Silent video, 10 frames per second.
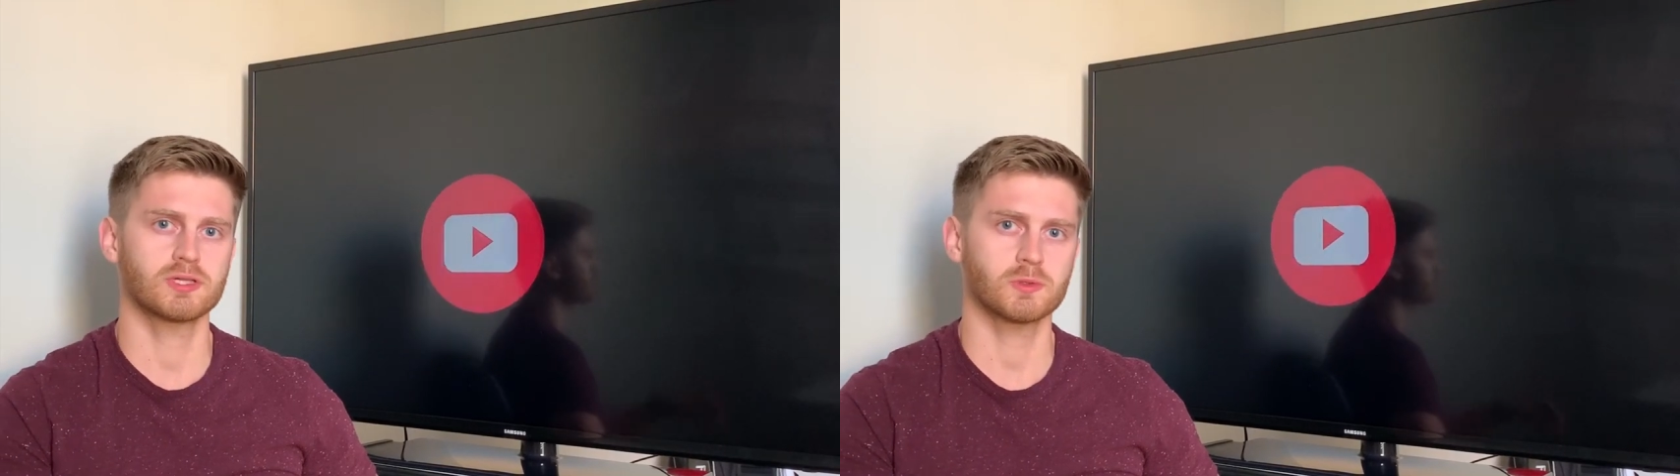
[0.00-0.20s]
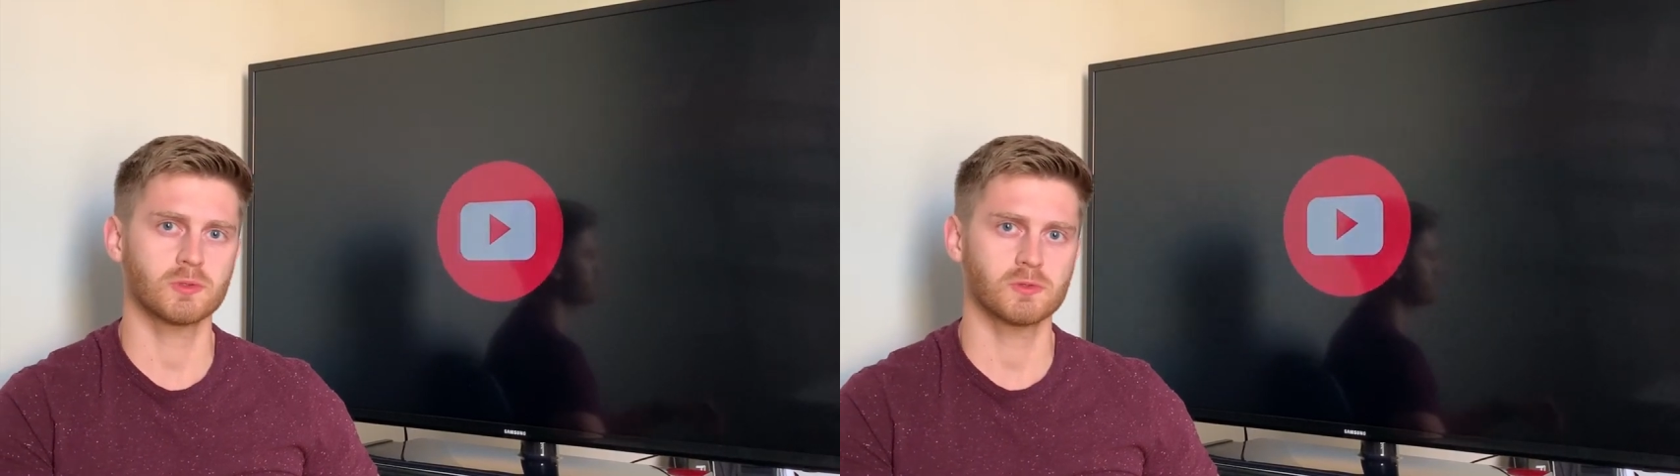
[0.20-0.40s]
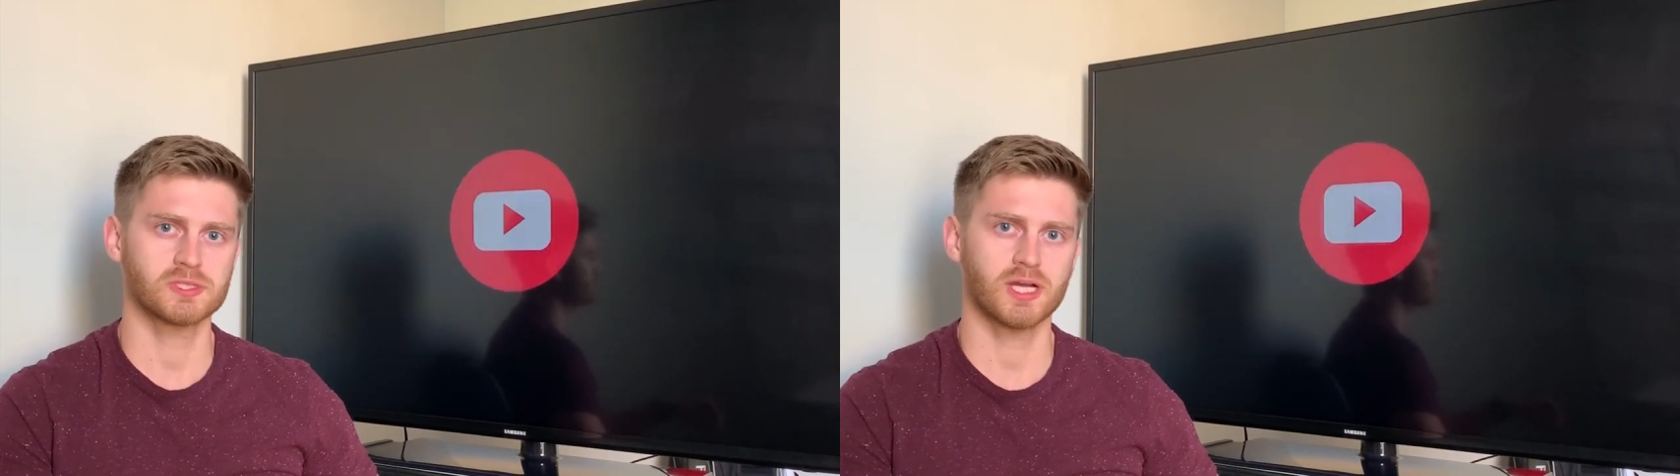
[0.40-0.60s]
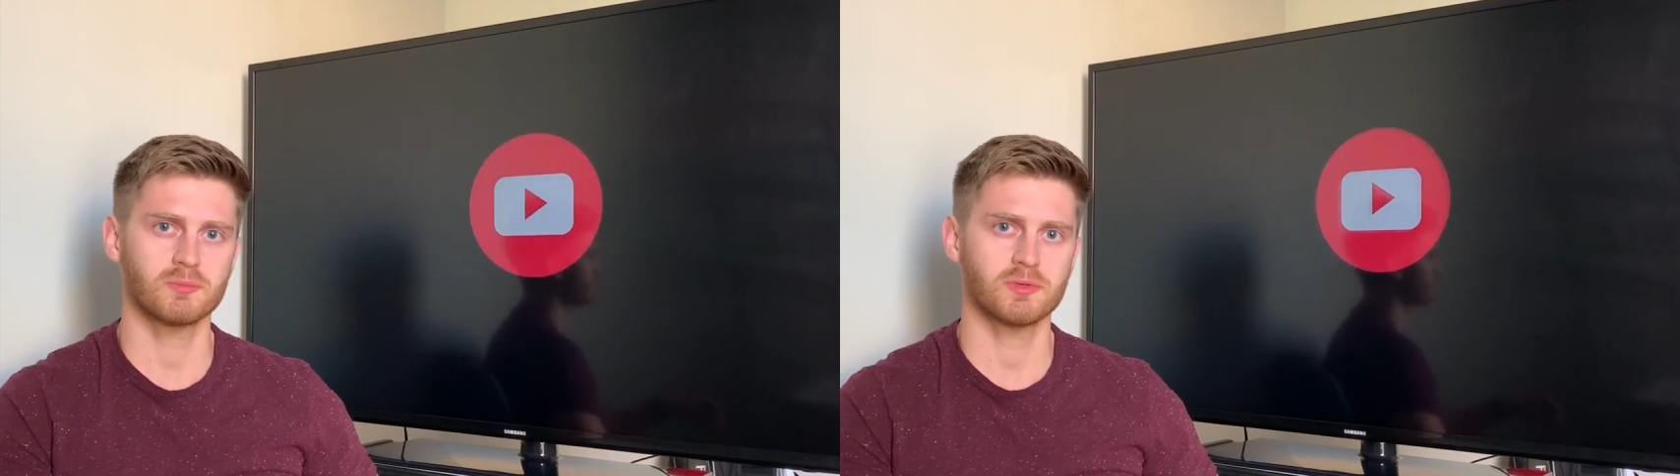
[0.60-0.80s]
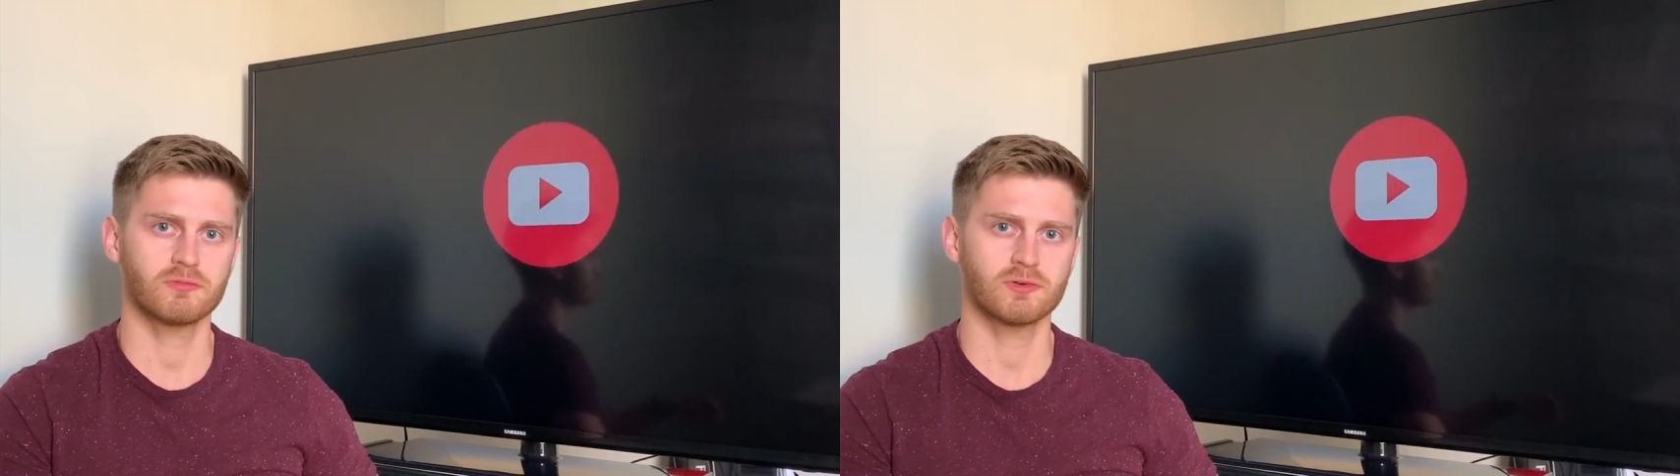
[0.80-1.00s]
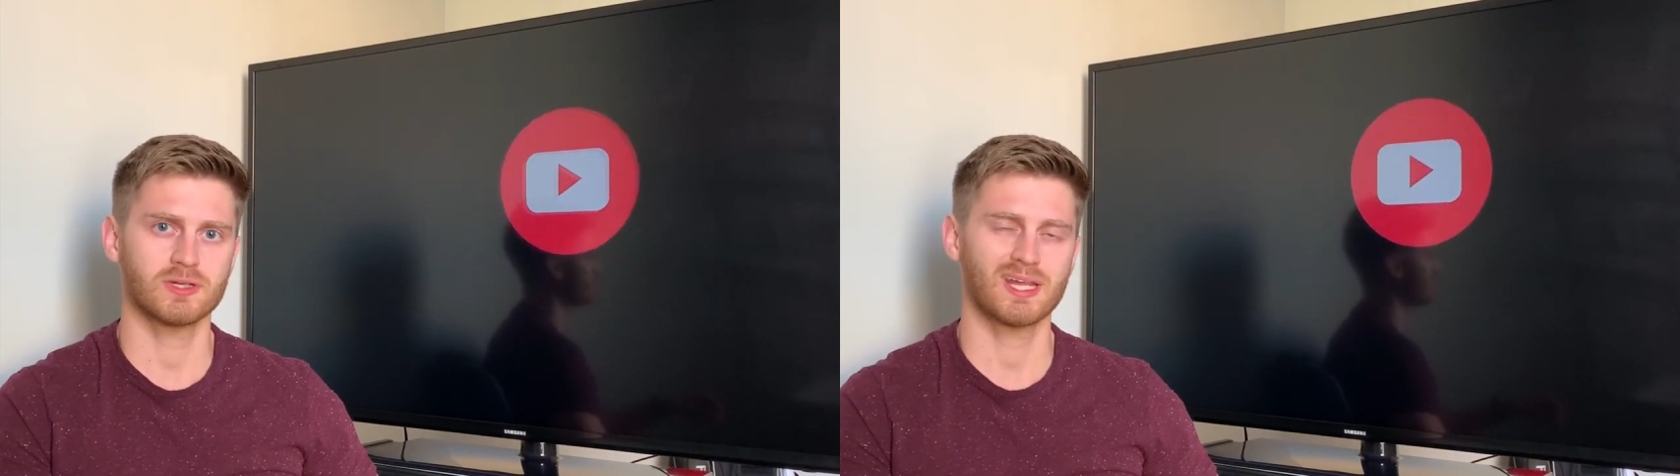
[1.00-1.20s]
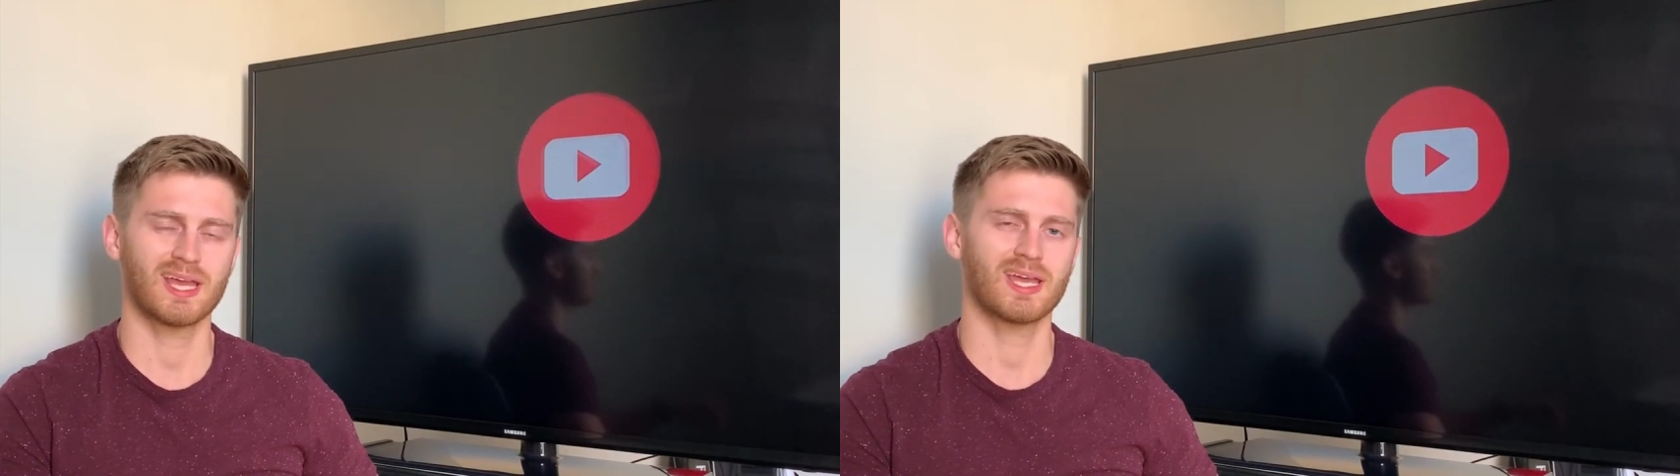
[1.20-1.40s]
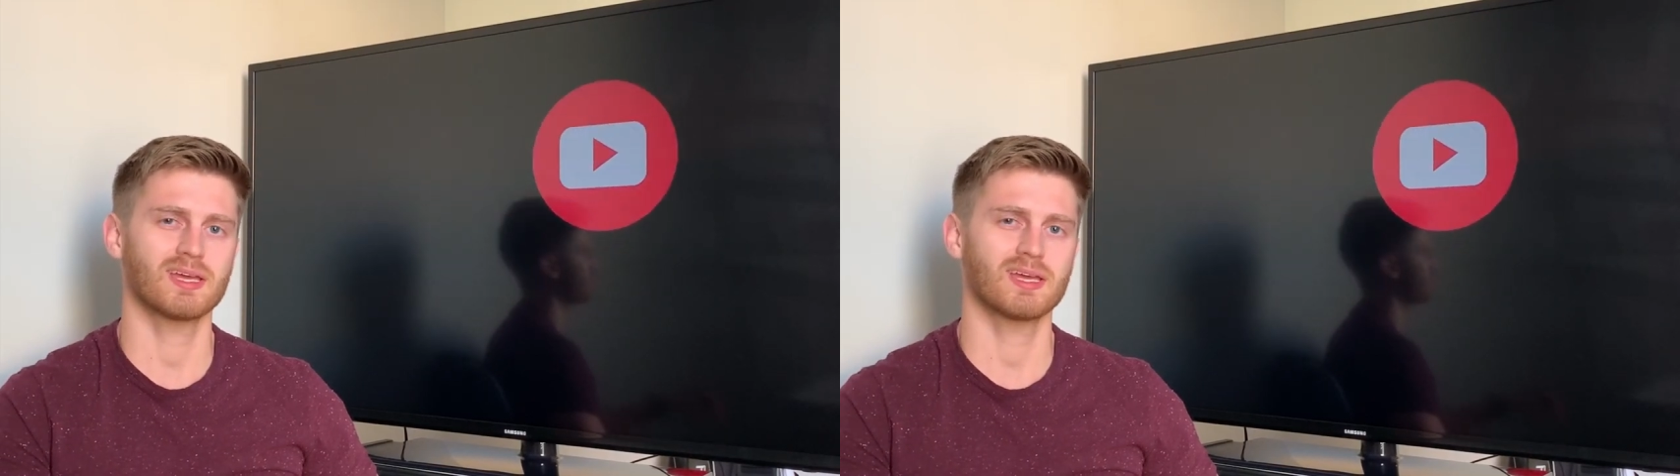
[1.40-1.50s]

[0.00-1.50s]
into a retirement fund